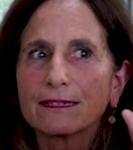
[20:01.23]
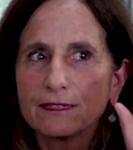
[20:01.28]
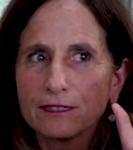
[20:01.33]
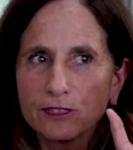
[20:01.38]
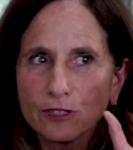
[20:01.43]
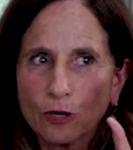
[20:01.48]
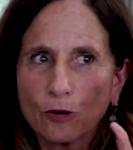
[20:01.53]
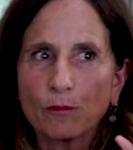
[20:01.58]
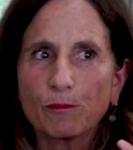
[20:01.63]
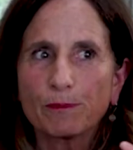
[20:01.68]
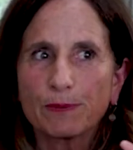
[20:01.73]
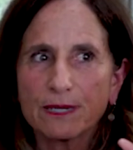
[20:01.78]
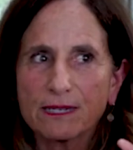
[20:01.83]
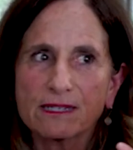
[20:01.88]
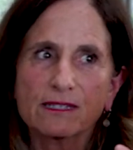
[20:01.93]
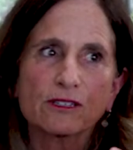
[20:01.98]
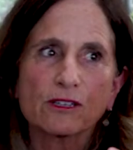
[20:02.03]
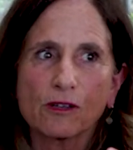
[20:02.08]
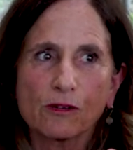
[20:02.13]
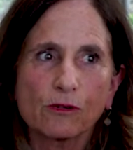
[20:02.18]
don't be
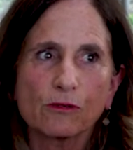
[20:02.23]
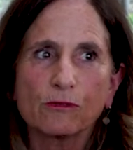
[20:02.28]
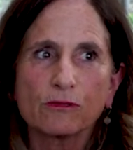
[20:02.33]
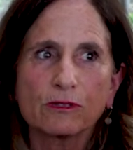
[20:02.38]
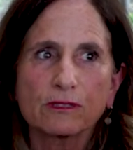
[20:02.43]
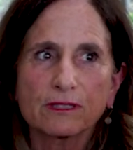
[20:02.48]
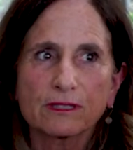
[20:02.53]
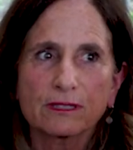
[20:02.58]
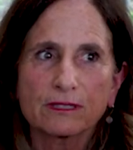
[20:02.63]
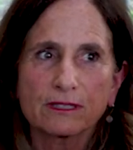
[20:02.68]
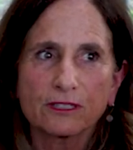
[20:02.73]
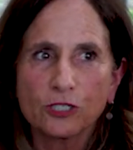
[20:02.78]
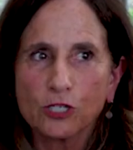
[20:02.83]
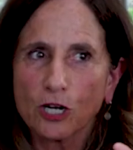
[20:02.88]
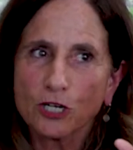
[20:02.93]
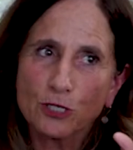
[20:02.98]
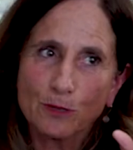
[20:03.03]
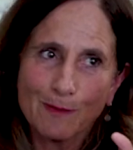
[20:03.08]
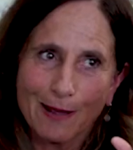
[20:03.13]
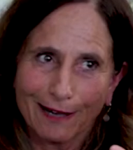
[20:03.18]
so
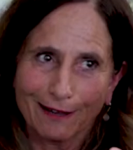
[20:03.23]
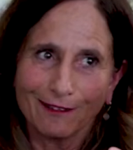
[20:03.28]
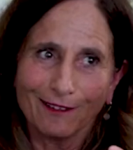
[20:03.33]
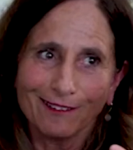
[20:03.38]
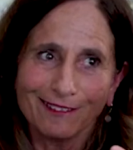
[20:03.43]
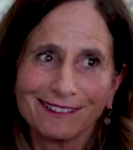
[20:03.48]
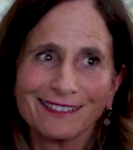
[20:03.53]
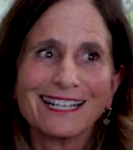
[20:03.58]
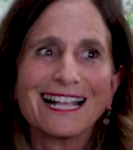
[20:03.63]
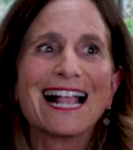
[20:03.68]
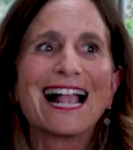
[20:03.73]
judgmental.